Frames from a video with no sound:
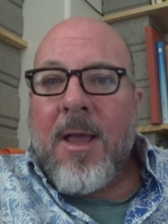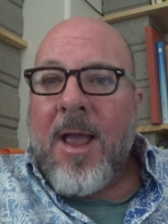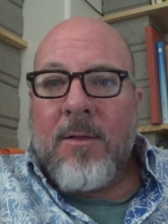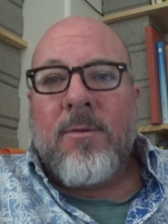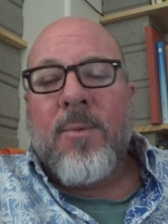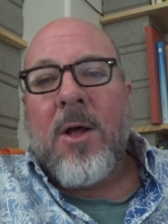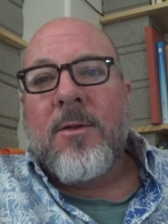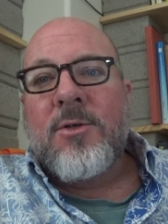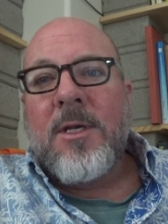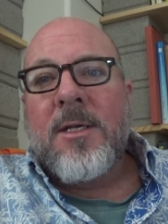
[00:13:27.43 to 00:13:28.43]

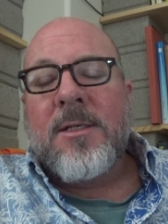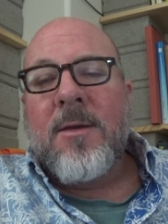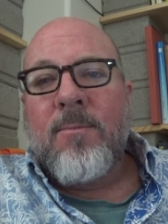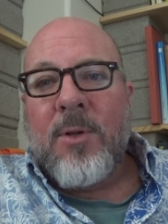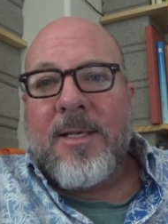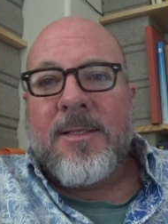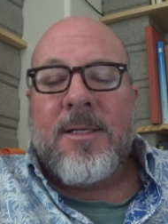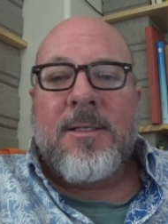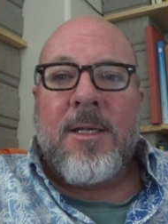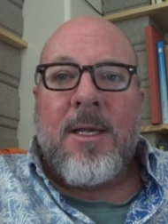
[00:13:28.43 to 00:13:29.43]
Anthropology is
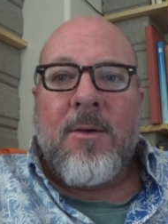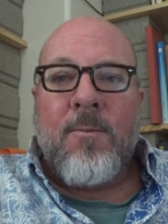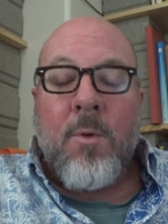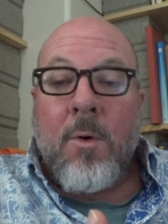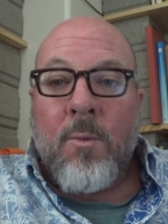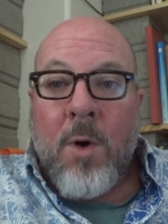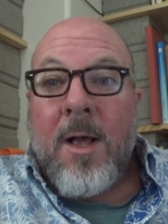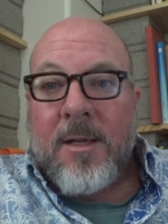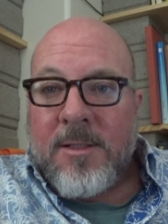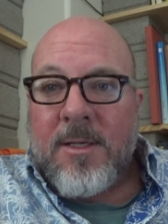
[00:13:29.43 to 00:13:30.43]
complicit, or
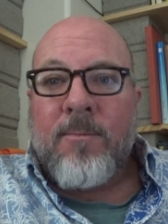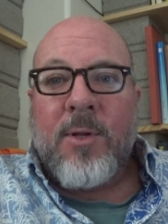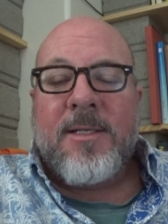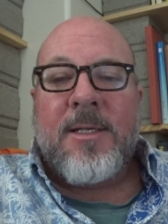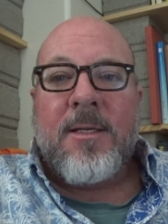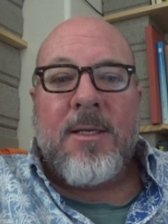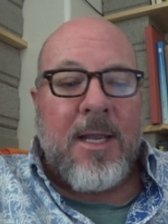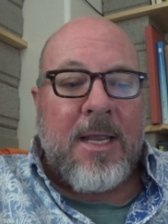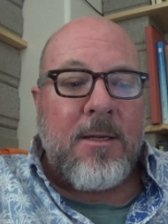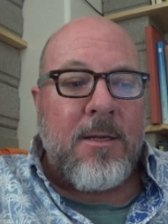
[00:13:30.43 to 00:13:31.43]
was complicit,
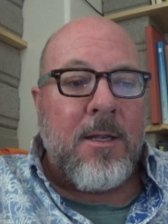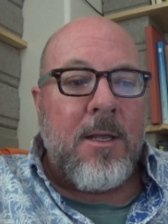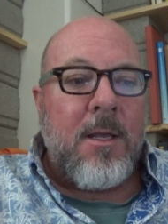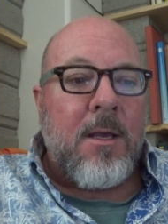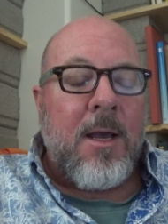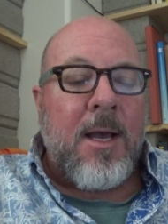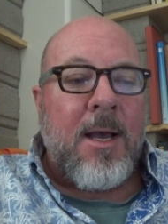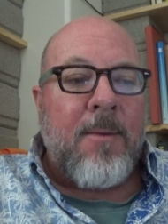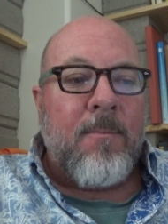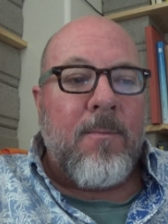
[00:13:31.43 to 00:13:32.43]
in
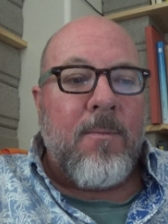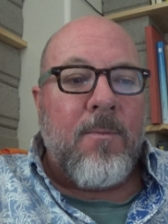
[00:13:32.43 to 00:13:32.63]
um,